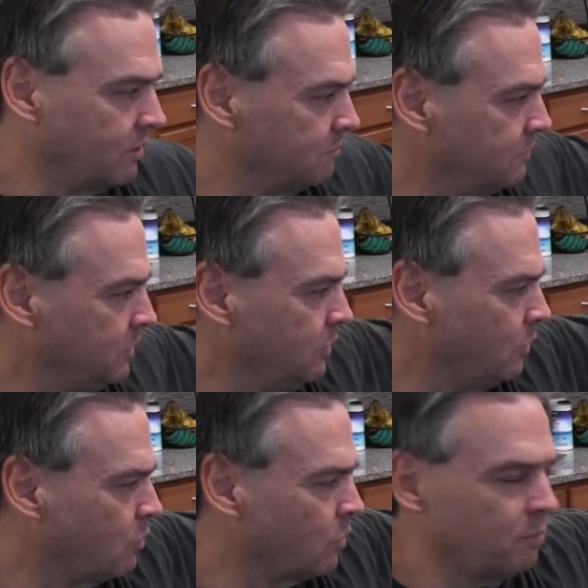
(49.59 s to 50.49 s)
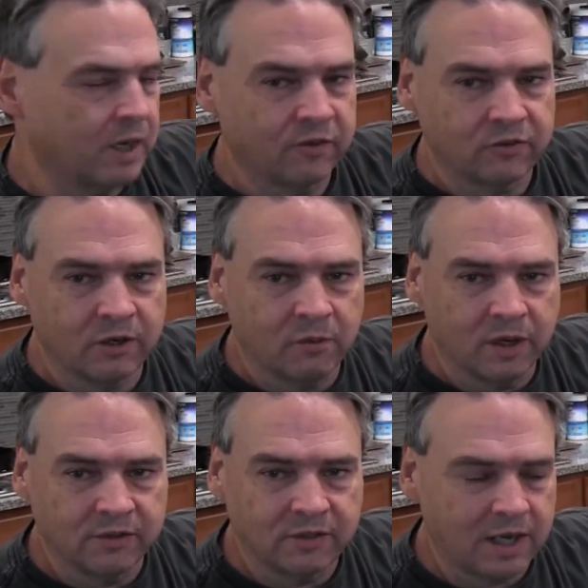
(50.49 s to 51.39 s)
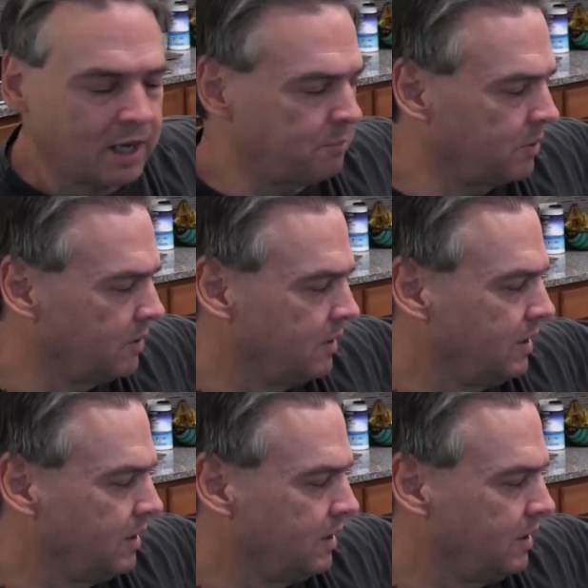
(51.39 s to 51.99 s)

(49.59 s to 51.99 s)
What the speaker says: the unicorn mounts that go on top.